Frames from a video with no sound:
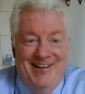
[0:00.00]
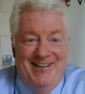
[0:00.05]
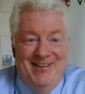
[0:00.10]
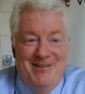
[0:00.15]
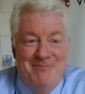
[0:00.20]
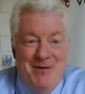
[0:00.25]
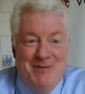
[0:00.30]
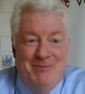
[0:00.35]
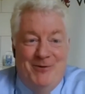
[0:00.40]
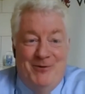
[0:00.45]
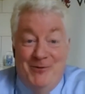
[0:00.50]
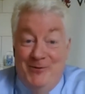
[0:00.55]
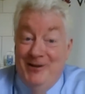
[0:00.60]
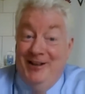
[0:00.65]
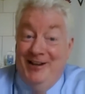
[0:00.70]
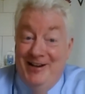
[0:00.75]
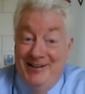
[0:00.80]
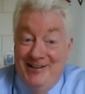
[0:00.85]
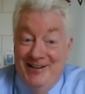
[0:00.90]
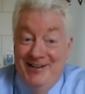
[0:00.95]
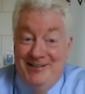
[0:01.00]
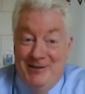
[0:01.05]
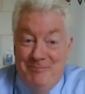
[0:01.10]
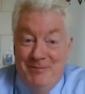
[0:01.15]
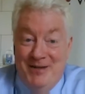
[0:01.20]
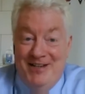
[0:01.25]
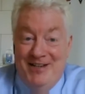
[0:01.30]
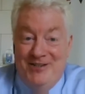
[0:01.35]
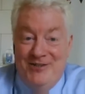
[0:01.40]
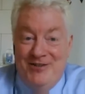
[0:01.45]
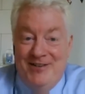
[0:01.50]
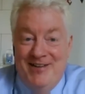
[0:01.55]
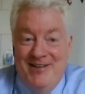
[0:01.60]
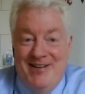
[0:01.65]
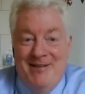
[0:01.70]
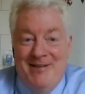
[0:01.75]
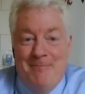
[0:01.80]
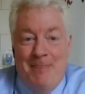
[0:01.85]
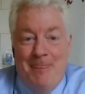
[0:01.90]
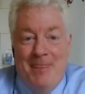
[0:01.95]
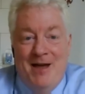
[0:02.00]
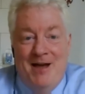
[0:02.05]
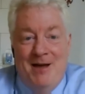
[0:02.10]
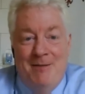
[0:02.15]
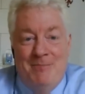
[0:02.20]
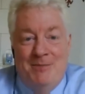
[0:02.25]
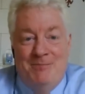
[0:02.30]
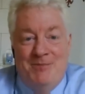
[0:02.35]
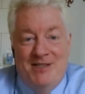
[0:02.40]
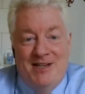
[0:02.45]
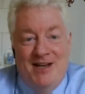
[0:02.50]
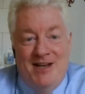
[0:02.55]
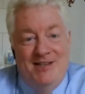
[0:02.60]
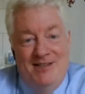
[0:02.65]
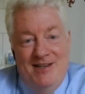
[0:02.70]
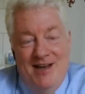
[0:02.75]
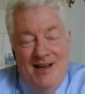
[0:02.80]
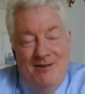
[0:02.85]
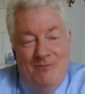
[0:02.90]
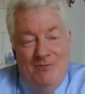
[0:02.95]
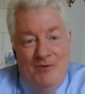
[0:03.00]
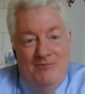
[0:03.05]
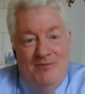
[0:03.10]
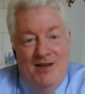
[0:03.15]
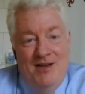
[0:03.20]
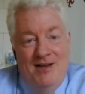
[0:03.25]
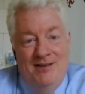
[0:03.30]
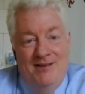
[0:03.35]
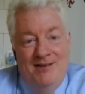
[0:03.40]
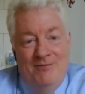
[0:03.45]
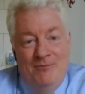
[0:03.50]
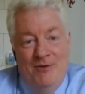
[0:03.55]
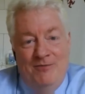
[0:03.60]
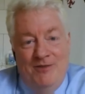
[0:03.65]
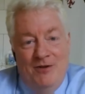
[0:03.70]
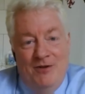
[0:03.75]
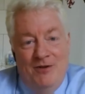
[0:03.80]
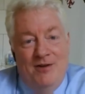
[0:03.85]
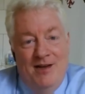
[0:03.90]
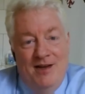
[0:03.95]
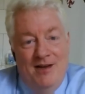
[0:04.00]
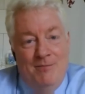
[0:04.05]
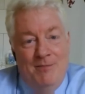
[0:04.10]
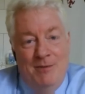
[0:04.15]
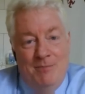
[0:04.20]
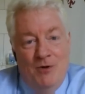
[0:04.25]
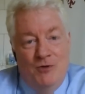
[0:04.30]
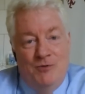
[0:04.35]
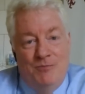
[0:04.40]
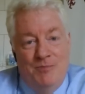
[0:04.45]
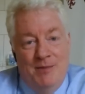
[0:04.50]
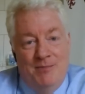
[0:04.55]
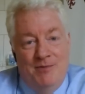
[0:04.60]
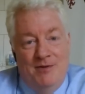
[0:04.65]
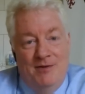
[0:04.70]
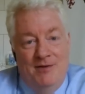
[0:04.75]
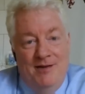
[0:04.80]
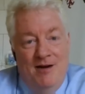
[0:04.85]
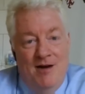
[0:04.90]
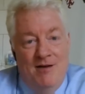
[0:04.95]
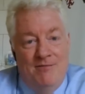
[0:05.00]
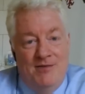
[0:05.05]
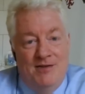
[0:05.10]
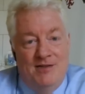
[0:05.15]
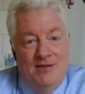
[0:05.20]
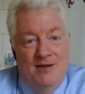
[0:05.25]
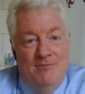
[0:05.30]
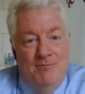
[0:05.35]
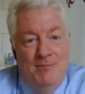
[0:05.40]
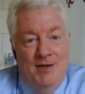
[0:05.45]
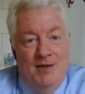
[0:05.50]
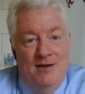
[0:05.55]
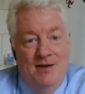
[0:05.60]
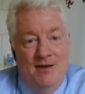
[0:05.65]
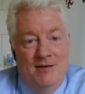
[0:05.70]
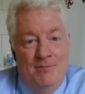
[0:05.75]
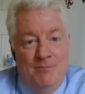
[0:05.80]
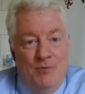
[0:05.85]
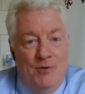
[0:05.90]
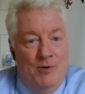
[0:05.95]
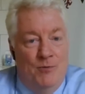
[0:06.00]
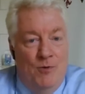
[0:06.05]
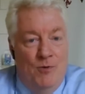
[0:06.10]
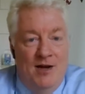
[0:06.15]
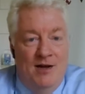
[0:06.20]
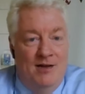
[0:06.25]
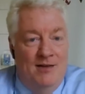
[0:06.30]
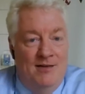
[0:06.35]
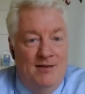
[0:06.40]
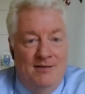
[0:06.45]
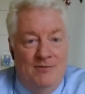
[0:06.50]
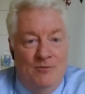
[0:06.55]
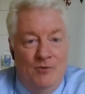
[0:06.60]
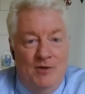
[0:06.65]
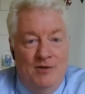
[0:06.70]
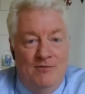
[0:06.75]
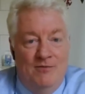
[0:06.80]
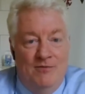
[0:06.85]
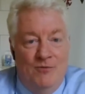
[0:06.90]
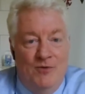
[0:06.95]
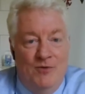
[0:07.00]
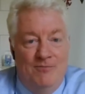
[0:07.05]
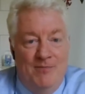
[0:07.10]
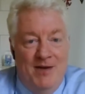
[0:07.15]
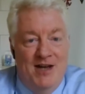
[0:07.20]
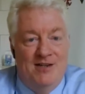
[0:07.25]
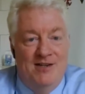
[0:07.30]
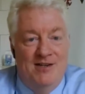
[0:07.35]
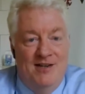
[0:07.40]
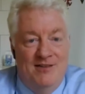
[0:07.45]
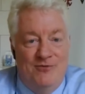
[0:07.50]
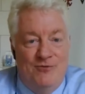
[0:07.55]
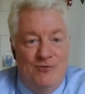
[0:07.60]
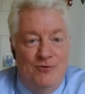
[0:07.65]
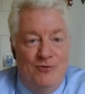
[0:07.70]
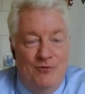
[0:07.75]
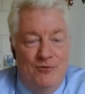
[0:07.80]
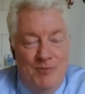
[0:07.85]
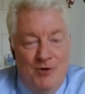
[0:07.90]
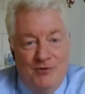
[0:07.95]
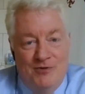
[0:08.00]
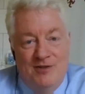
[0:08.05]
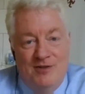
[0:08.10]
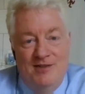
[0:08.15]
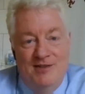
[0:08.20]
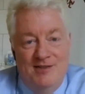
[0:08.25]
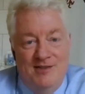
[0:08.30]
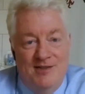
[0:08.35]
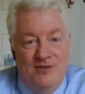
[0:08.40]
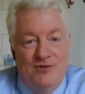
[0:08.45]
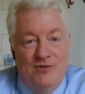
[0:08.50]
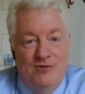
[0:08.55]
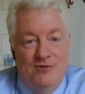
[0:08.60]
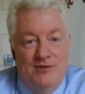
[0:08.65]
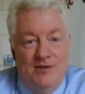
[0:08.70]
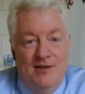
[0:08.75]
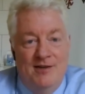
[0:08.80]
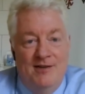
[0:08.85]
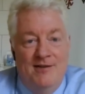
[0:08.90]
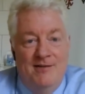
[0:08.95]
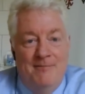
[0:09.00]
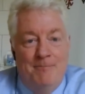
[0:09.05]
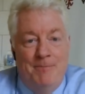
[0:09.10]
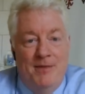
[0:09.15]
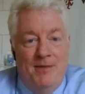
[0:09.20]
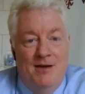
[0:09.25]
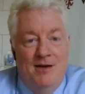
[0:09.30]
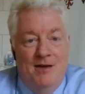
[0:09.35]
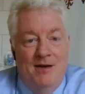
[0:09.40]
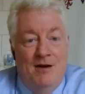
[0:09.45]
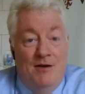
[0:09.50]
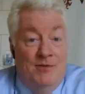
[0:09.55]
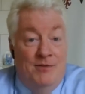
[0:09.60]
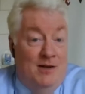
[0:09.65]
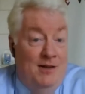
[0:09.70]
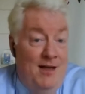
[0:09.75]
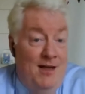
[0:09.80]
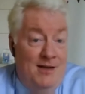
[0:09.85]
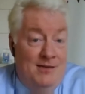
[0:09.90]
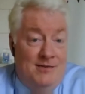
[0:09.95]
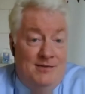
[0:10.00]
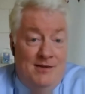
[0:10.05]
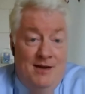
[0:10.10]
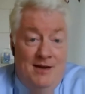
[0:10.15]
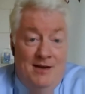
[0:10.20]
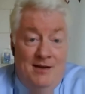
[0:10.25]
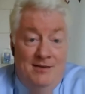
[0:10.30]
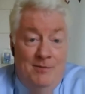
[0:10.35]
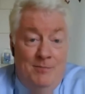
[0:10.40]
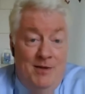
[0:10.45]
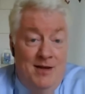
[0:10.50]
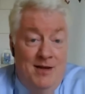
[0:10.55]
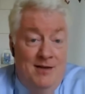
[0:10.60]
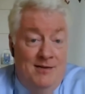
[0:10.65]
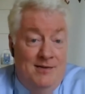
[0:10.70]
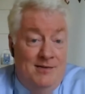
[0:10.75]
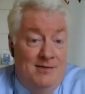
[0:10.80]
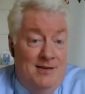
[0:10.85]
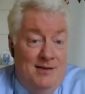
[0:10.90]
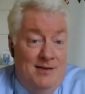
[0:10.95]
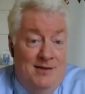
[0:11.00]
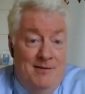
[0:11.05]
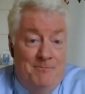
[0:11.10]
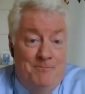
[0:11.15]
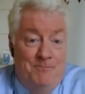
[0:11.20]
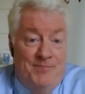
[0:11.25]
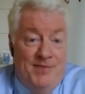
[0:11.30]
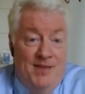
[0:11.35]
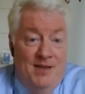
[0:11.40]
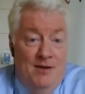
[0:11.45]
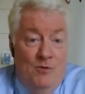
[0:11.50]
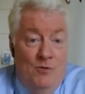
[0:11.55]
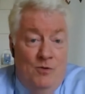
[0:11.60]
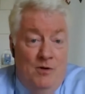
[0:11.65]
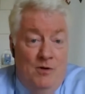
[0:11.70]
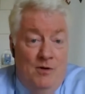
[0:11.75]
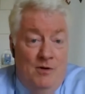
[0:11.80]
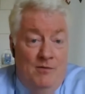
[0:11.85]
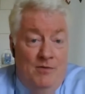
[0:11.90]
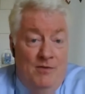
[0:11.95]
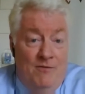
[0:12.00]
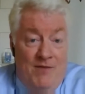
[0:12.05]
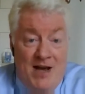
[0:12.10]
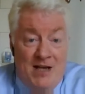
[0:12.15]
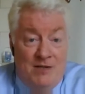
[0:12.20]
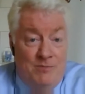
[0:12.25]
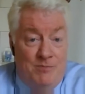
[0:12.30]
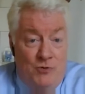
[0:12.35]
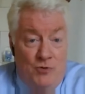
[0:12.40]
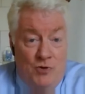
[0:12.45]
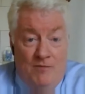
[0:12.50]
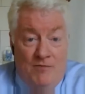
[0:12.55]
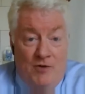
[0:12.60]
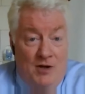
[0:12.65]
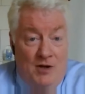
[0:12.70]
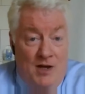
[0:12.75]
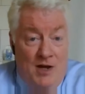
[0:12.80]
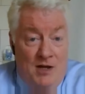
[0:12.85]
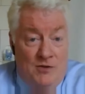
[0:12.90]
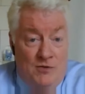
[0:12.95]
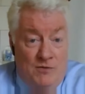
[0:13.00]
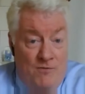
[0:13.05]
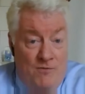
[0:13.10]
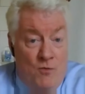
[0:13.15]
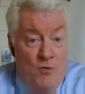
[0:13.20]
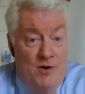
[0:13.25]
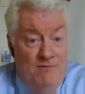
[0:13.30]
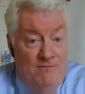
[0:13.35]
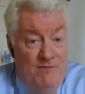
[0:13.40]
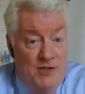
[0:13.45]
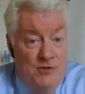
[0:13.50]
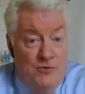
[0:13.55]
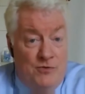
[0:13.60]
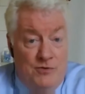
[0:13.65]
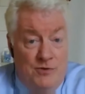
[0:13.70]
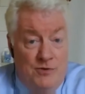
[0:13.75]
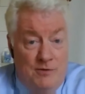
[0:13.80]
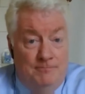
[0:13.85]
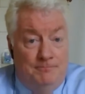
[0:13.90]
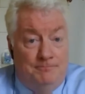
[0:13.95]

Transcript: People would really like to hit the beach. But besides that, we've done okay. I mean, most people in the office have been pretty well, and we've managed to get through most of these issues. On the client side, to be honest, the vast majority of our clients are foreign investors,